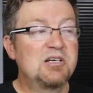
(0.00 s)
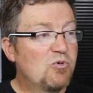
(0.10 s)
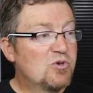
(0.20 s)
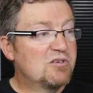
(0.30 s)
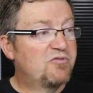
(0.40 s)

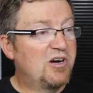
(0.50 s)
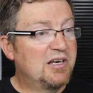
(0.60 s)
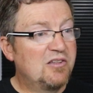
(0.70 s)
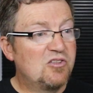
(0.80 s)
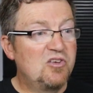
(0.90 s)
We're also
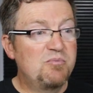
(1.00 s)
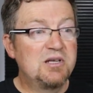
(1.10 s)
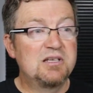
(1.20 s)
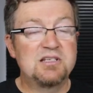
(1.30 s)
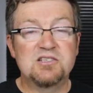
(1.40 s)
finding that the
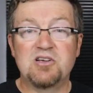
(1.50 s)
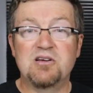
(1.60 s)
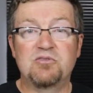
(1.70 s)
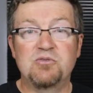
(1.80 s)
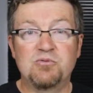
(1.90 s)
humidity is
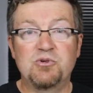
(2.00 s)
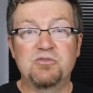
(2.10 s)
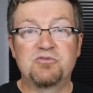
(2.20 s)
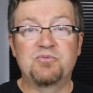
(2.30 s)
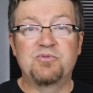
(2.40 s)
going through the
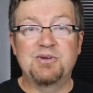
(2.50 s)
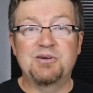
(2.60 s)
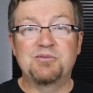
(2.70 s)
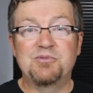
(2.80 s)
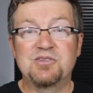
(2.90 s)
roof
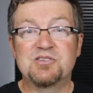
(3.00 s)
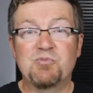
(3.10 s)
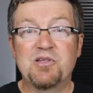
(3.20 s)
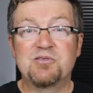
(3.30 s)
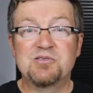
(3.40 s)
with this weather,